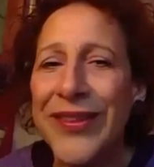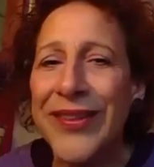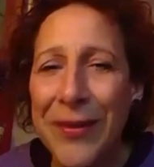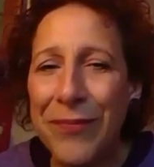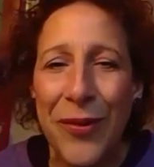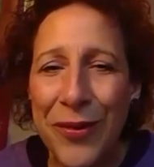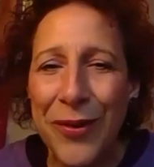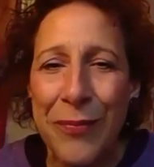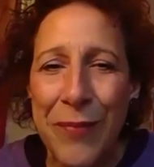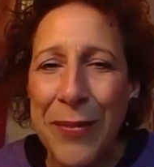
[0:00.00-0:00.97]
that
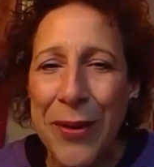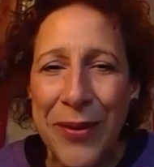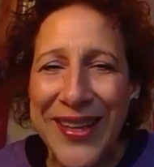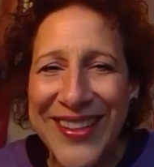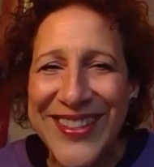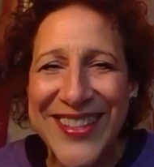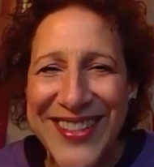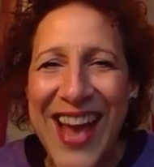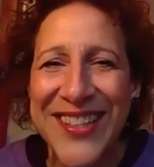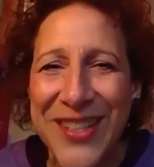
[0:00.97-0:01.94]
we just
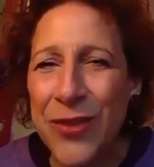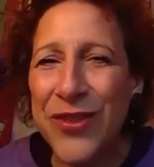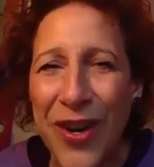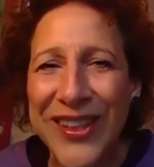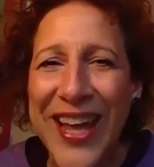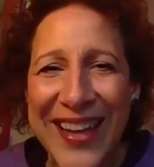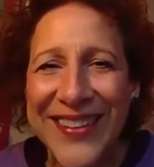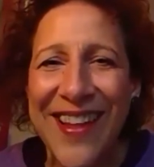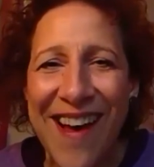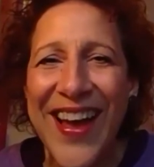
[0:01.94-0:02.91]
had to use our
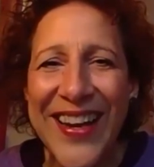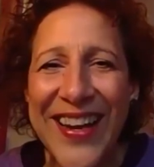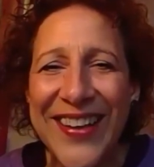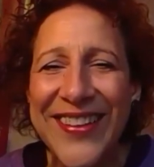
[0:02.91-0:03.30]
landline, and